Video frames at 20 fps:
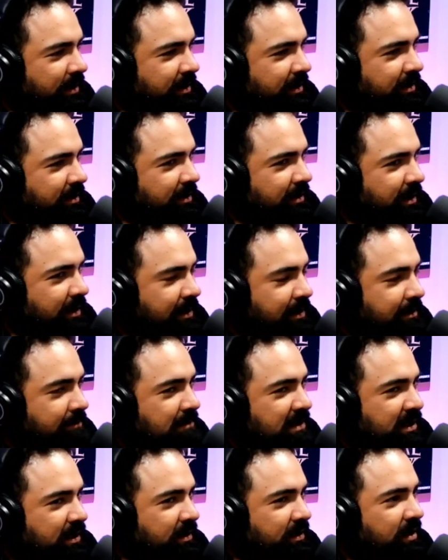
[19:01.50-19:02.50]
is like,
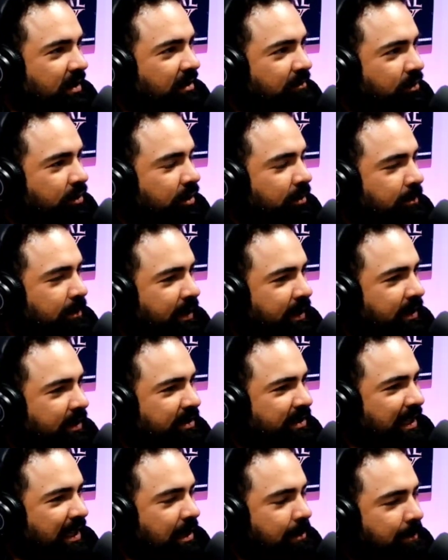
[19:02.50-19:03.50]
it's a suburb,
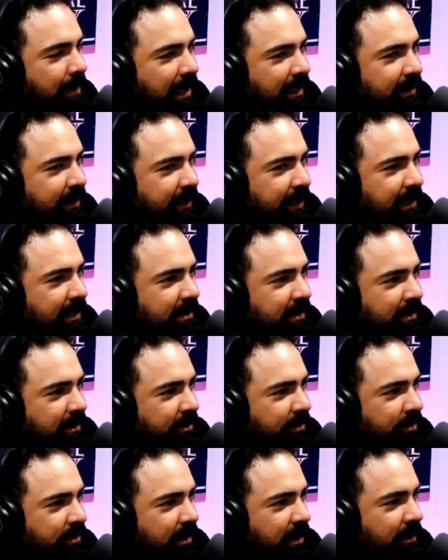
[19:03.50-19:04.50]
but it's a lot of Mexicans,
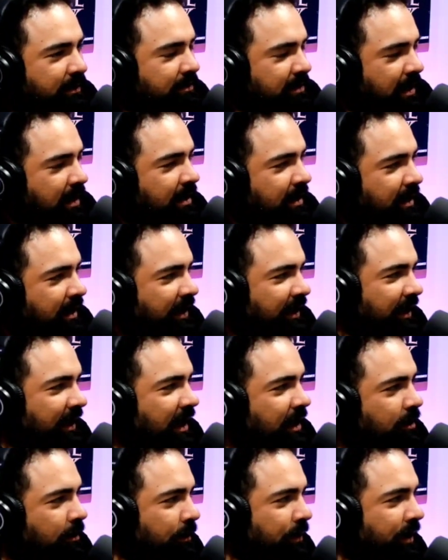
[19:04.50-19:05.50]
and there's like
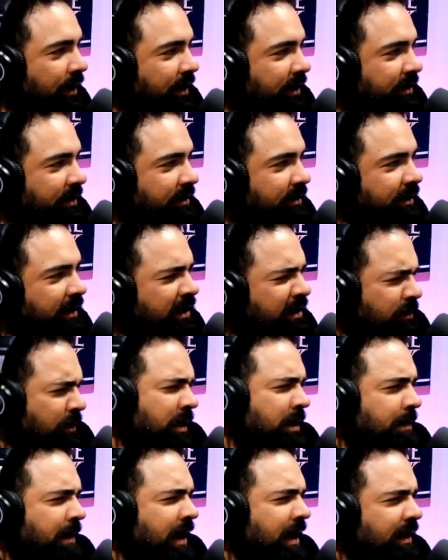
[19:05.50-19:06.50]
ghetto parts. And it's
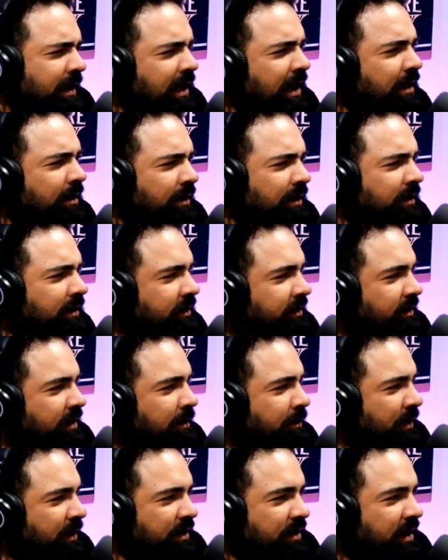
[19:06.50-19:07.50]
really bad now
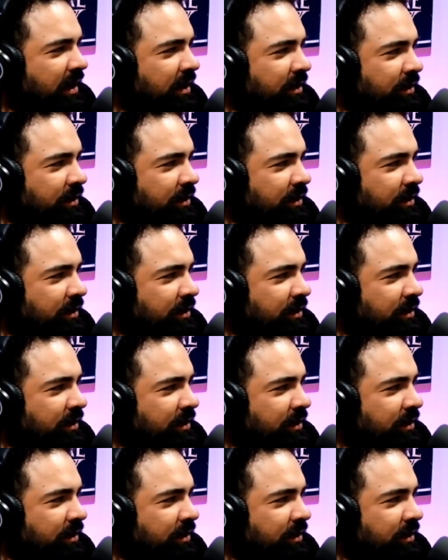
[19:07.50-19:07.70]
compared